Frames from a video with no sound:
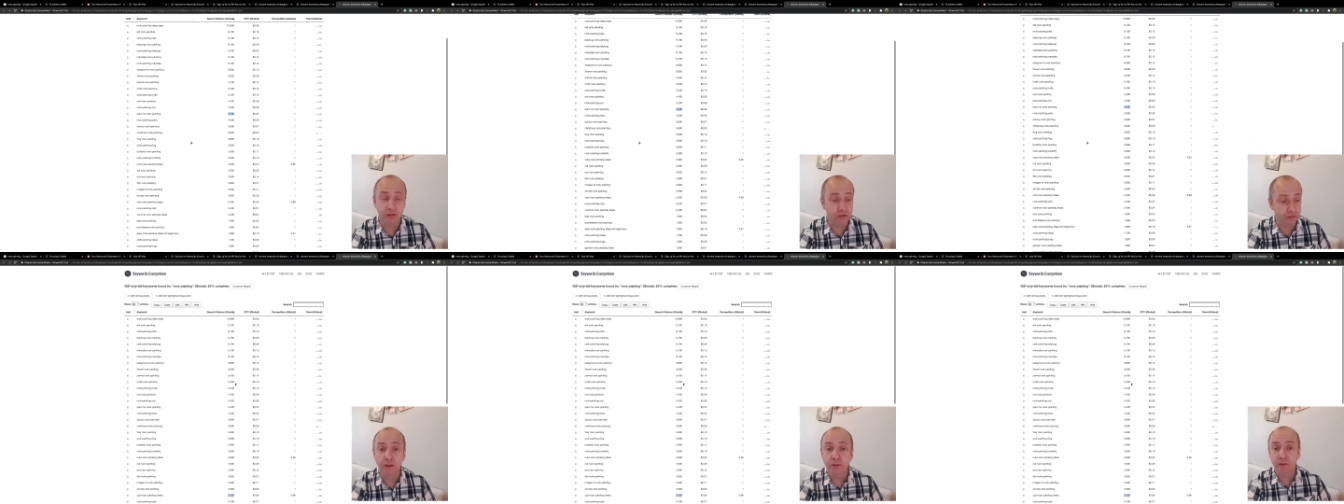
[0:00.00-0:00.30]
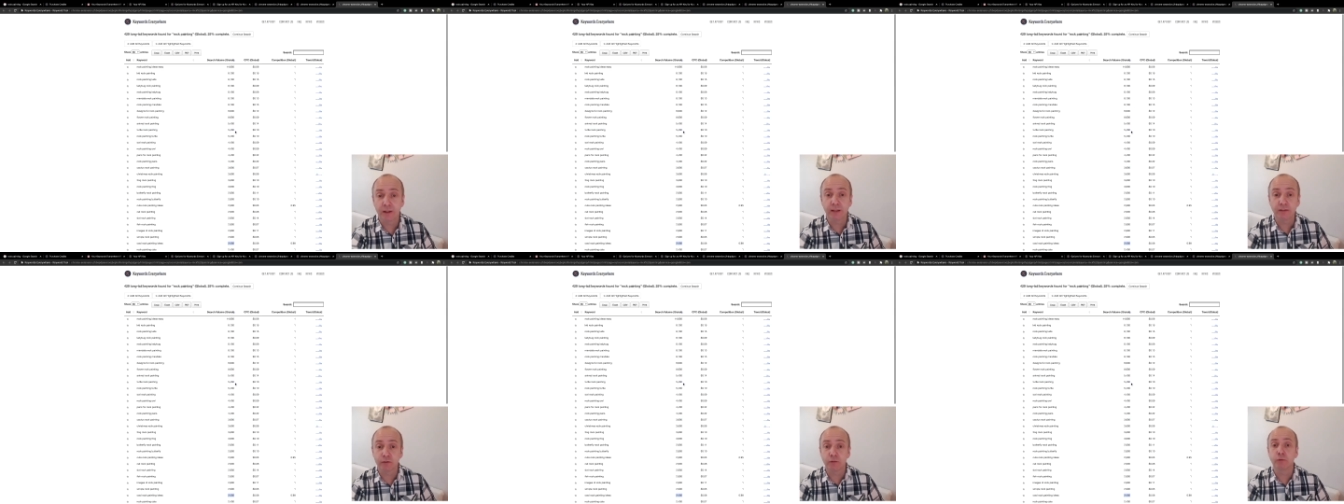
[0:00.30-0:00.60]
So
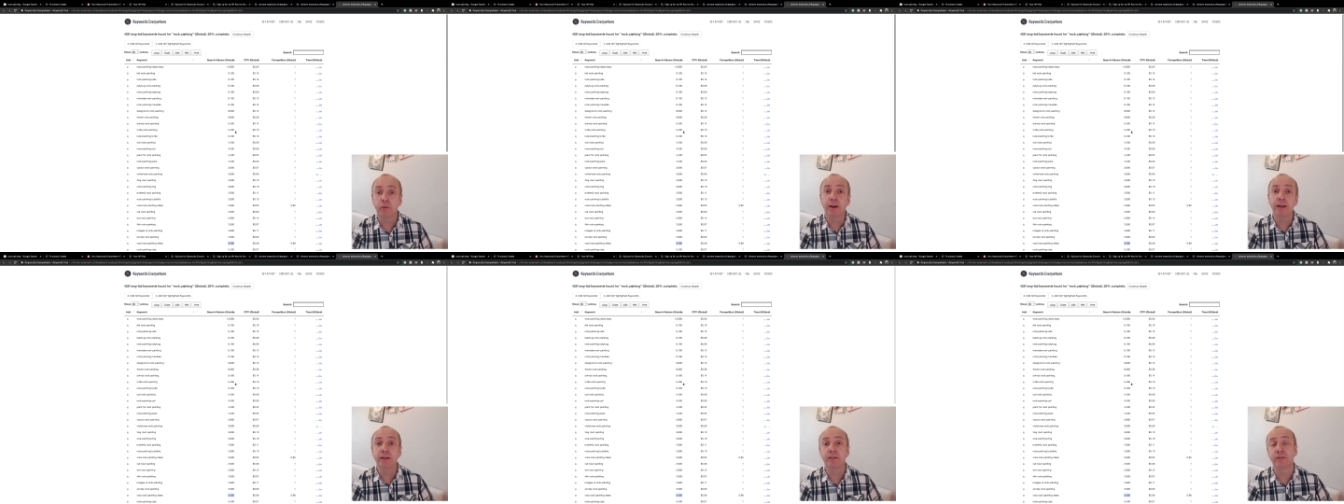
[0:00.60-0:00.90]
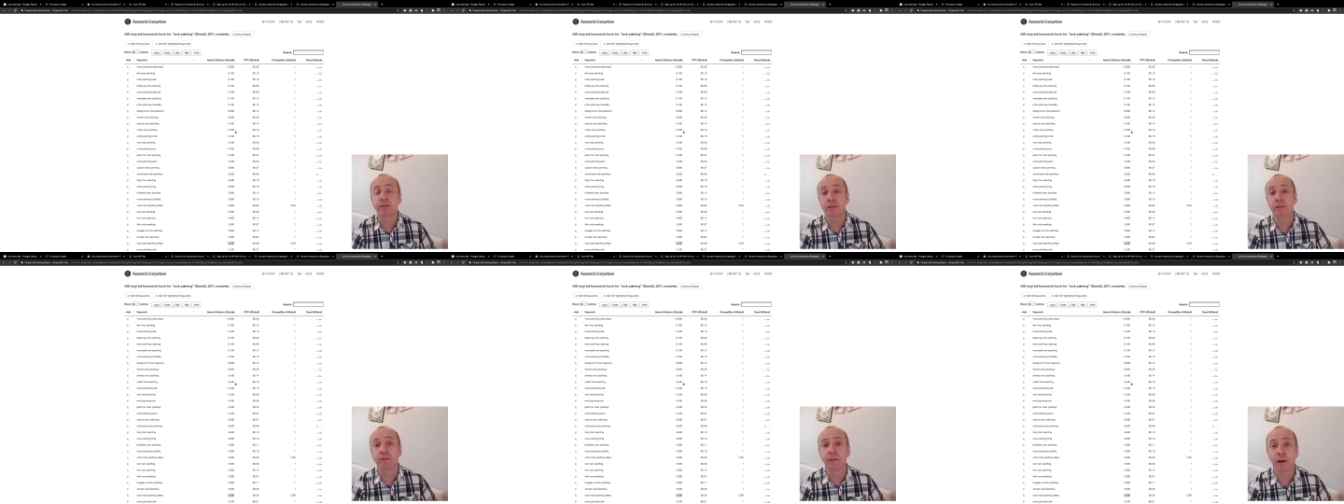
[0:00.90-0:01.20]
that's great. So
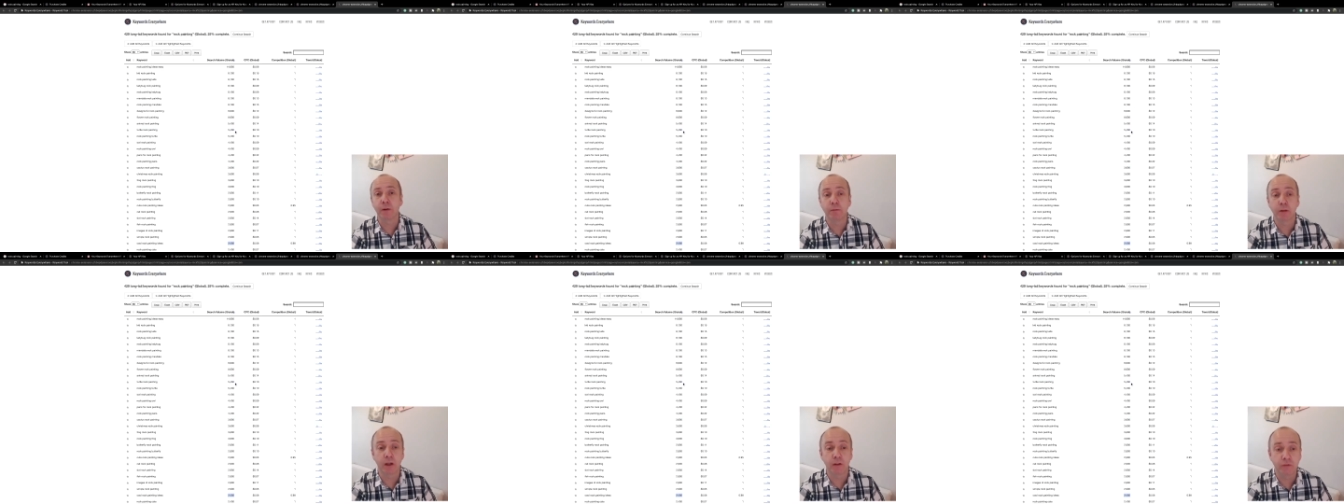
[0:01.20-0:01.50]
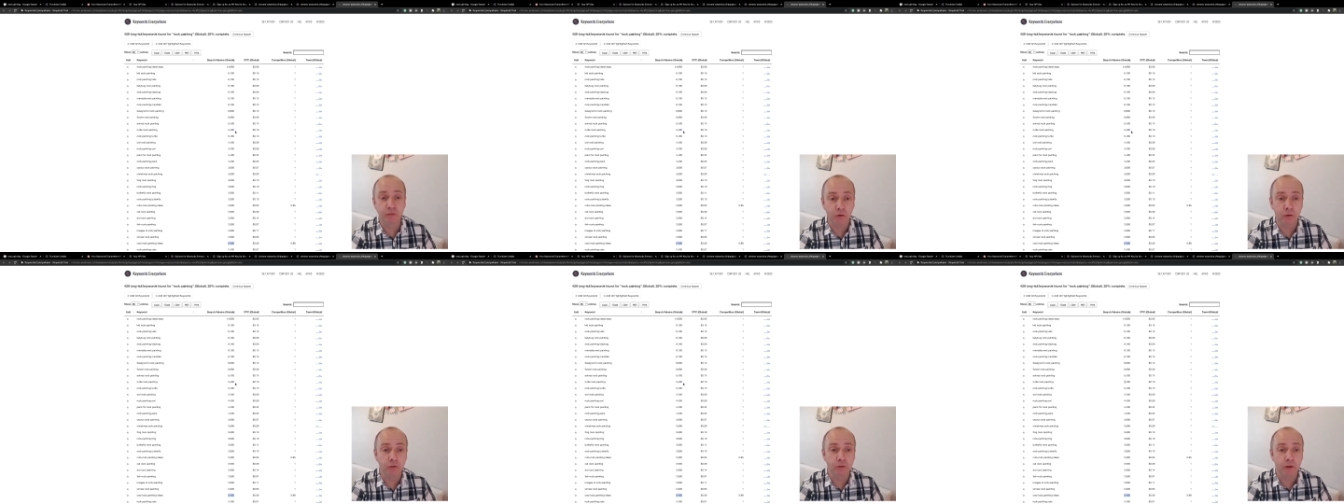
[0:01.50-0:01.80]
it's found a
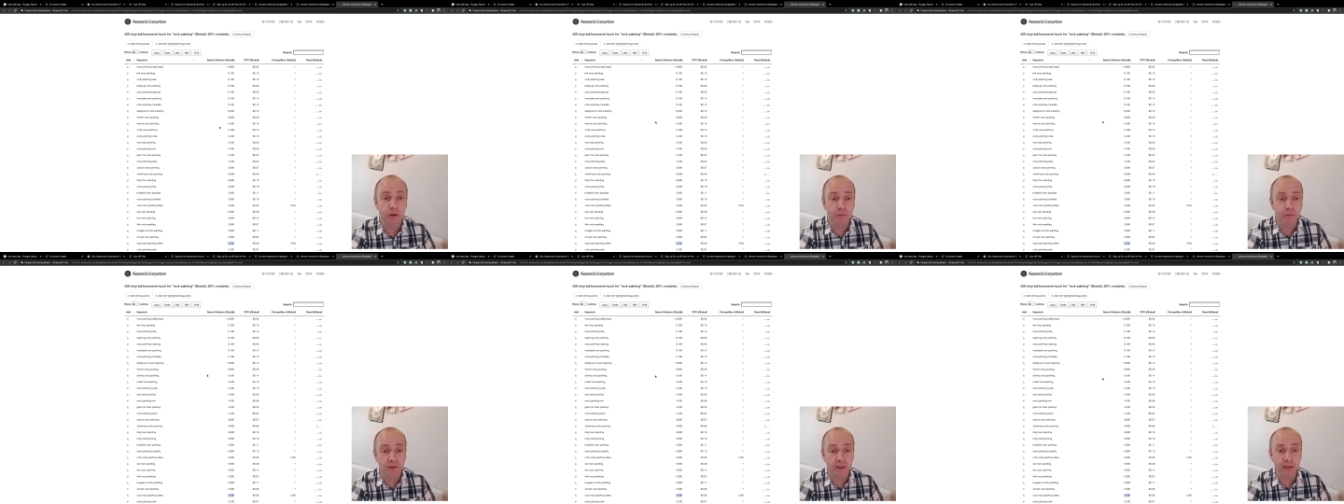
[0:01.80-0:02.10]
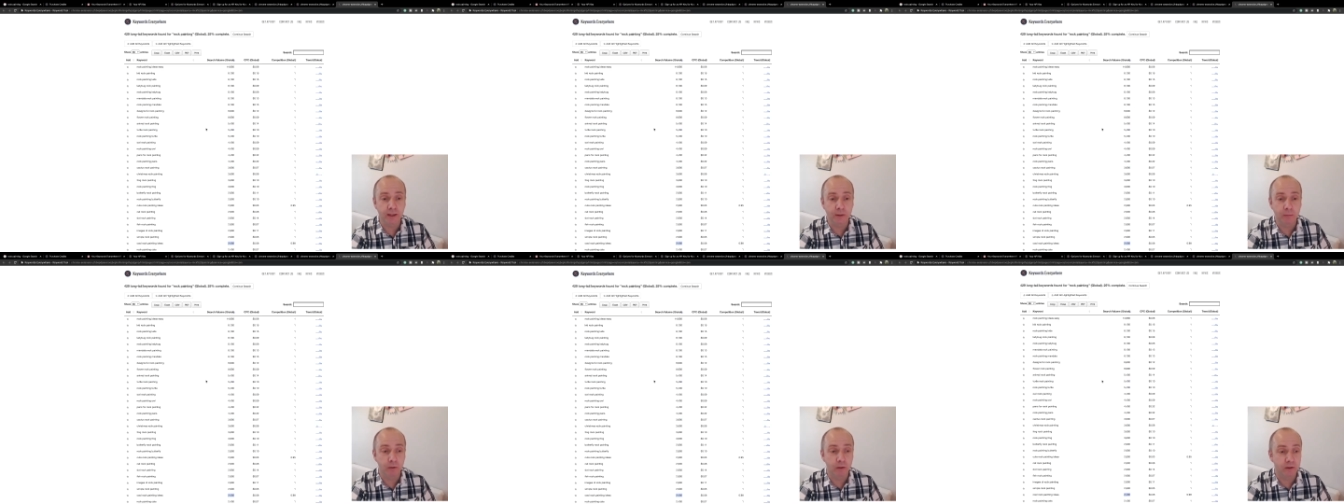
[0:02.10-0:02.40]
ton of
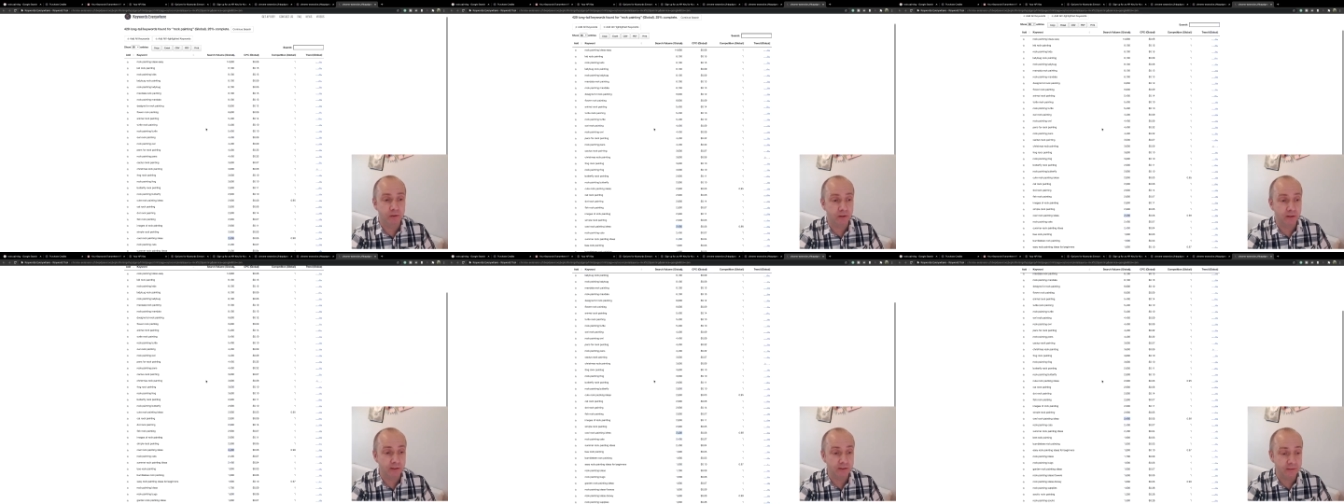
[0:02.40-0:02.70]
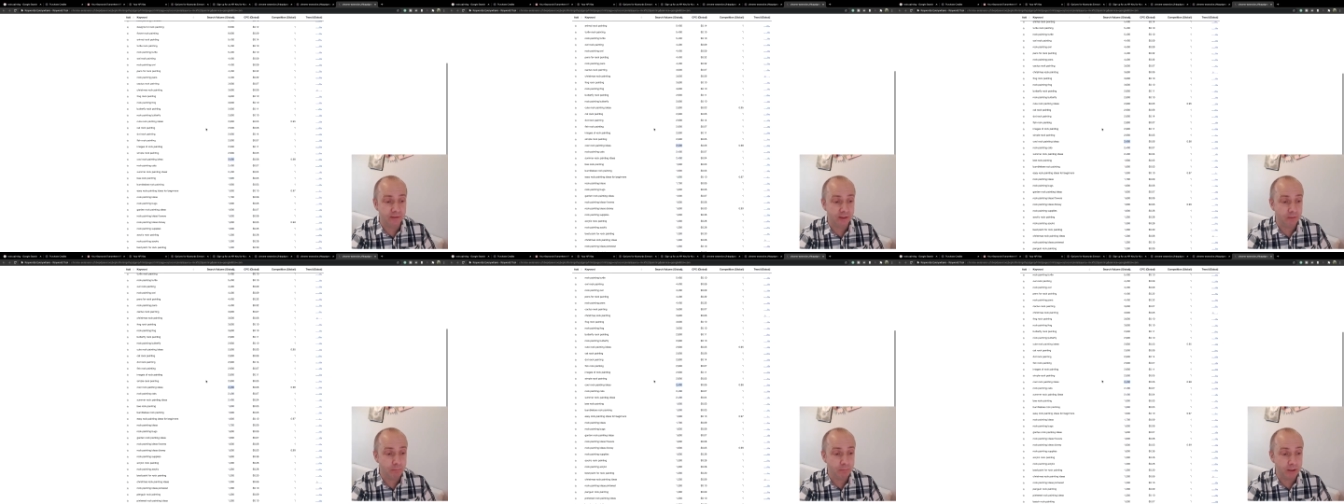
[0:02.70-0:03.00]
keywords and it's
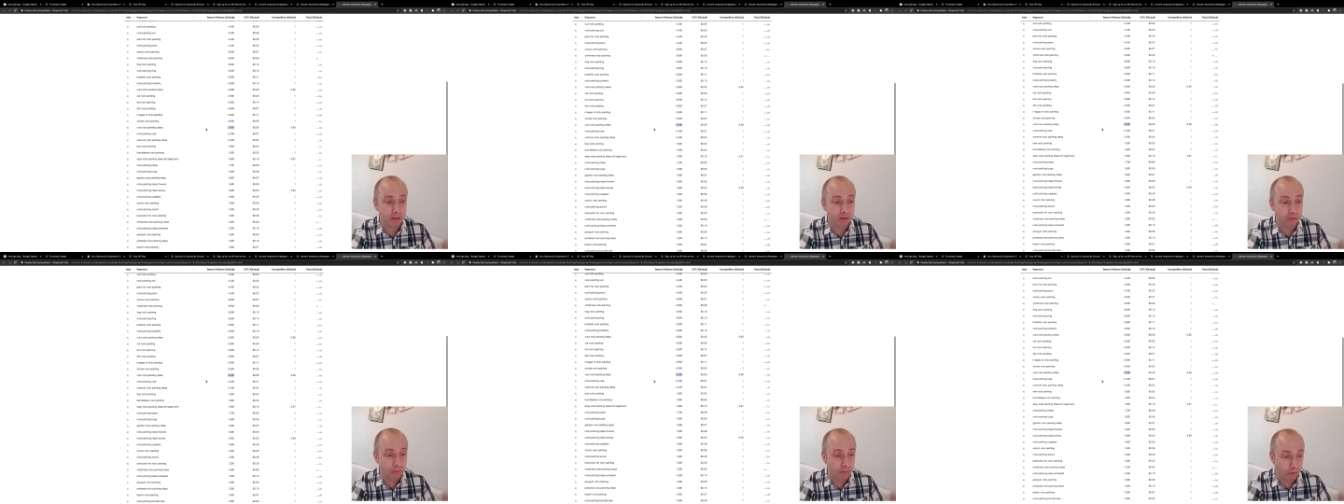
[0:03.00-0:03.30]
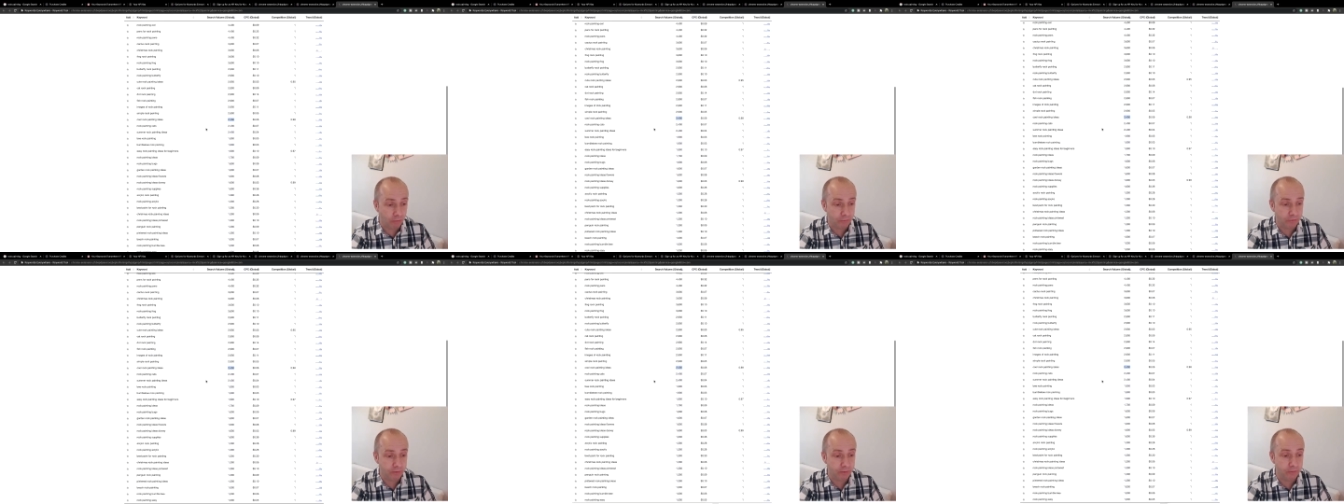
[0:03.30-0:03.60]
given me
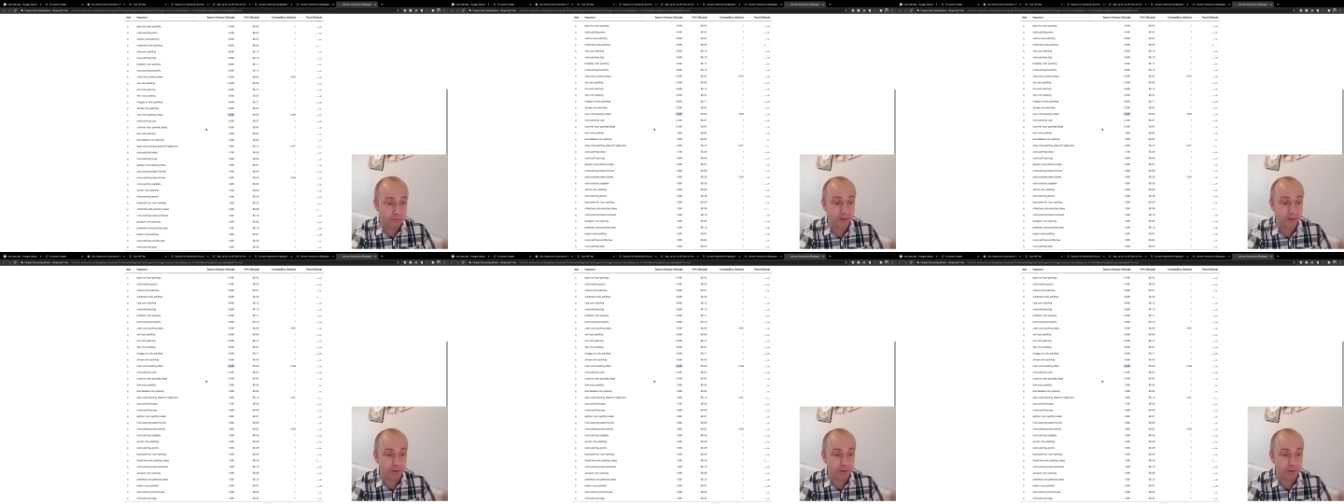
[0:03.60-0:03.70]
lots of